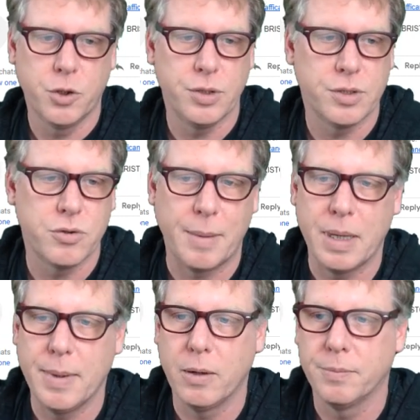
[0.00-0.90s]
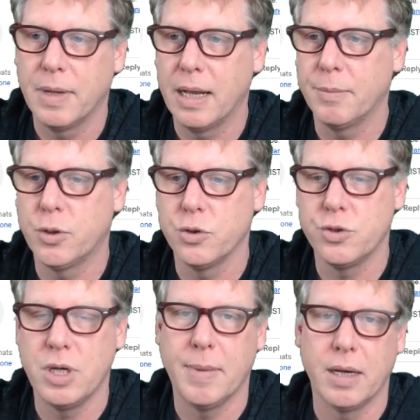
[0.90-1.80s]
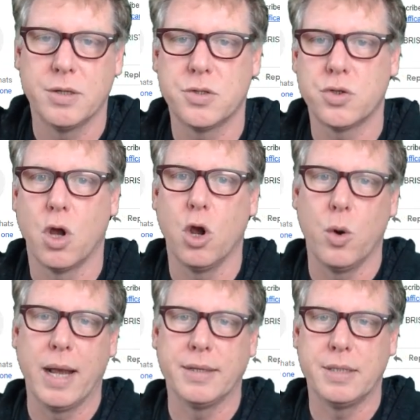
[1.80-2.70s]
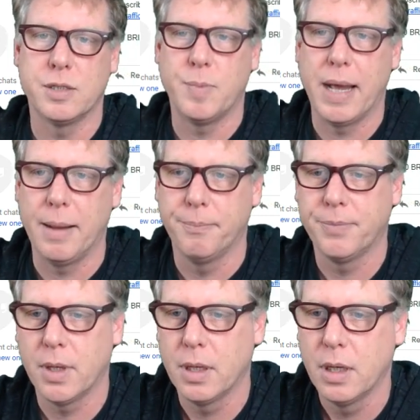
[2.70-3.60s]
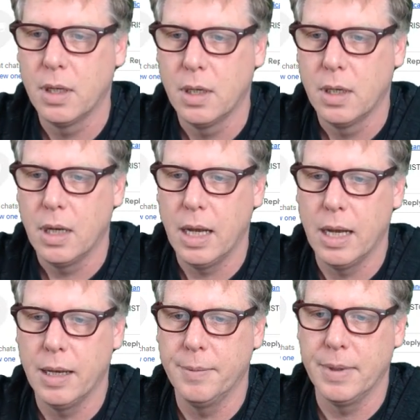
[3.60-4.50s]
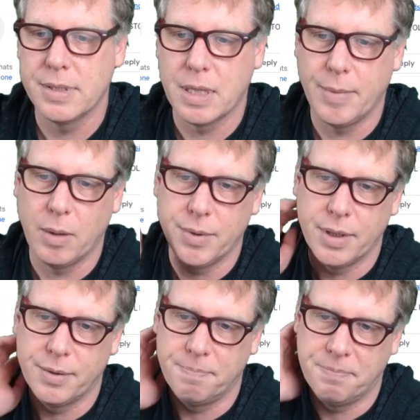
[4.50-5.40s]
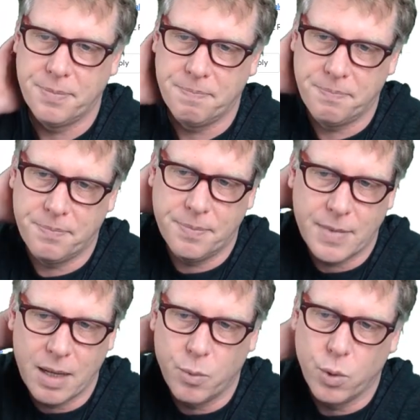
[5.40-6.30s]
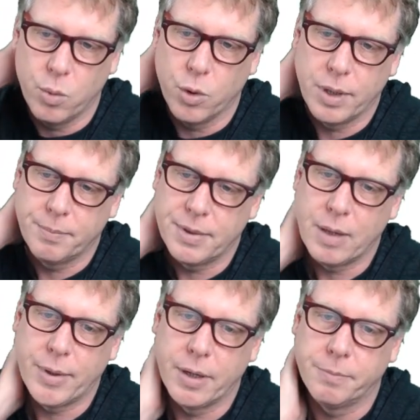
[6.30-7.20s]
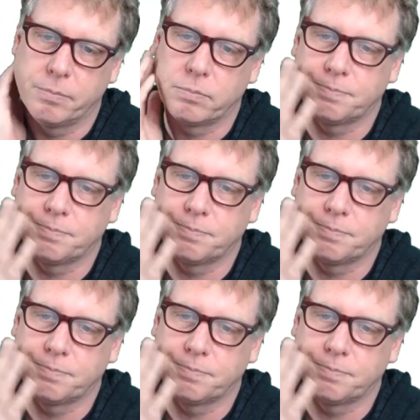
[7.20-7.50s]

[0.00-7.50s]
Because it's a crap email, and because Gmail is so anti-spam, it's coming up with a warning. There we go.